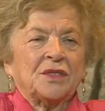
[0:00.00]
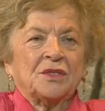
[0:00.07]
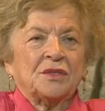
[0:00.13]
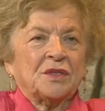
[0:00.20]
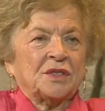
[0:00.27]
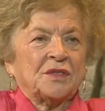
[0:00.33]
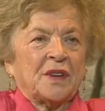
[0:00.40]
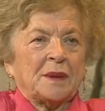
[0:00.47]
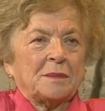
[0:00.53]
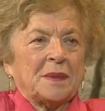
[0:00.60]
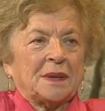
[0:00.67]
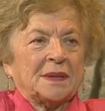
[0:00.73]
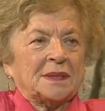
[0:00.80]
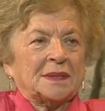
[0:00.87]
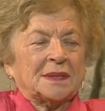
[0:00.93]
Jewish
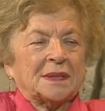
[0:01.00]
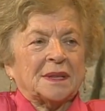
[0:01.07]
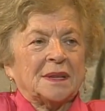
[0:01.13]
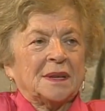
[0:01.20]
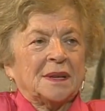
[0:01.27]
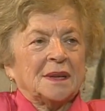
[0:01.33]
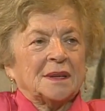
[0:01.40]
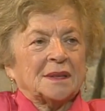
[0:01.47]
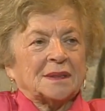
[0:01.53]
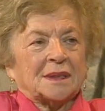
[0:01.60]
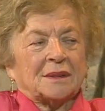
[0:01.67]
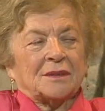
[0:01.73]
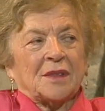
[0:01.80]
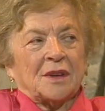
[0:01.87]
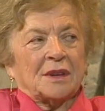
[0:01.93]
families.
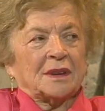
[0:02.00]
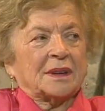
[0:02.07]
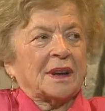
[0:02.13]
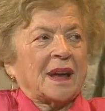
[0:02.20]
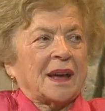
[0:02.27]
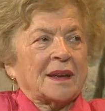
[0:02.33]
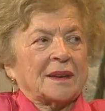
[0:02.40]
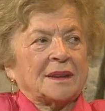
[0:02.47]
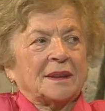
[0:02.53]
So one guy,